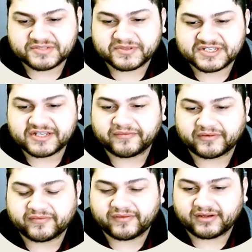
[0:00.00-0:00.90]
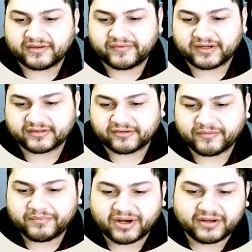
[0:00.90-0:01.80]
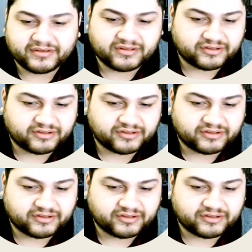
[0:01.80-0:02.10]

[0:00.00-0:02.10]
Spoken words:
specific effect on the body.